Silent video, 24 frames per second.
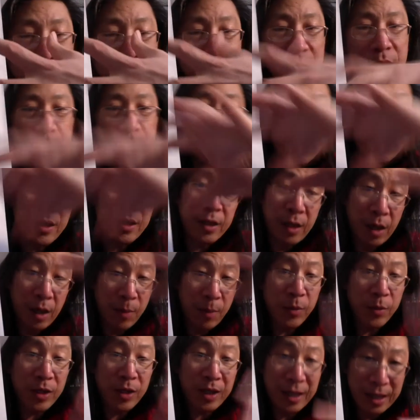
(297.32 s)
the
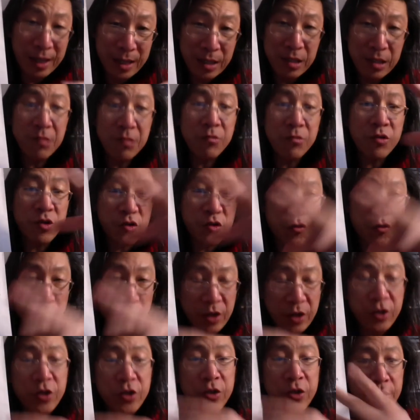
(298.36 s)
complicated
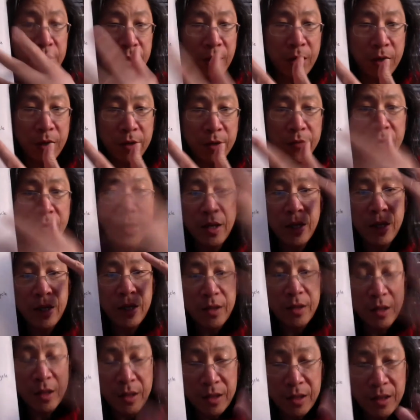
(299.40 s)
structure of
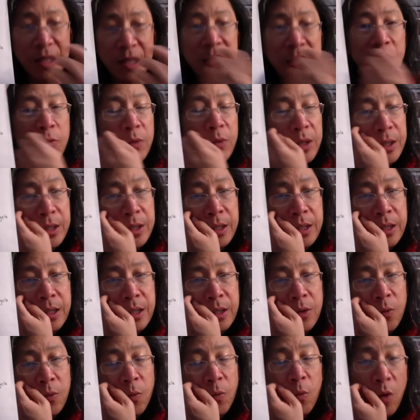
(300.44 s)
the liquid
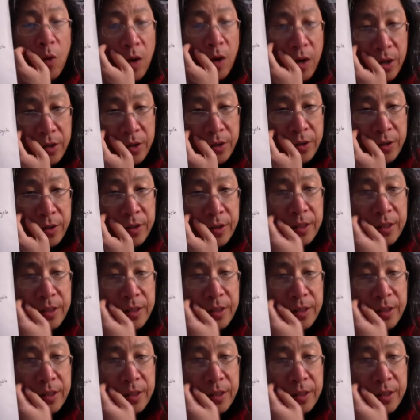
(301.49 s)
water